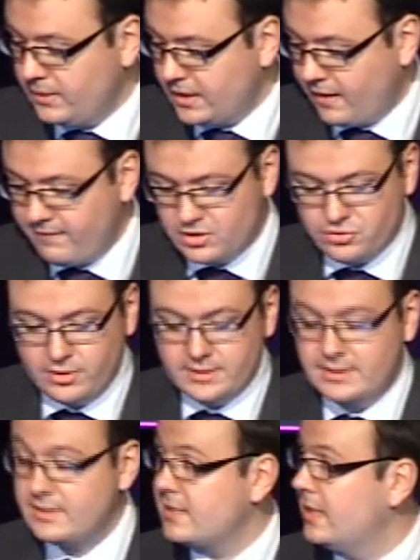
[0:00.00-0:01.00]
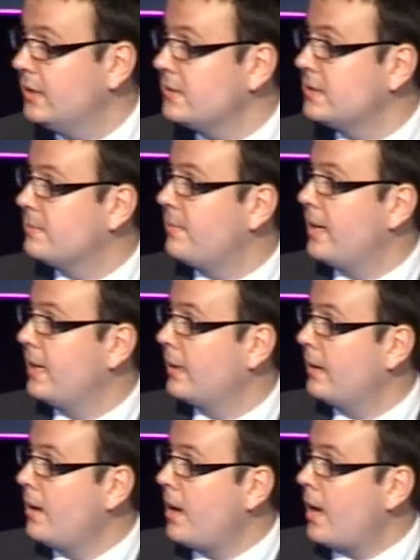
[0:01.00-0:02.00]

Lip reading: we characterise these cells as being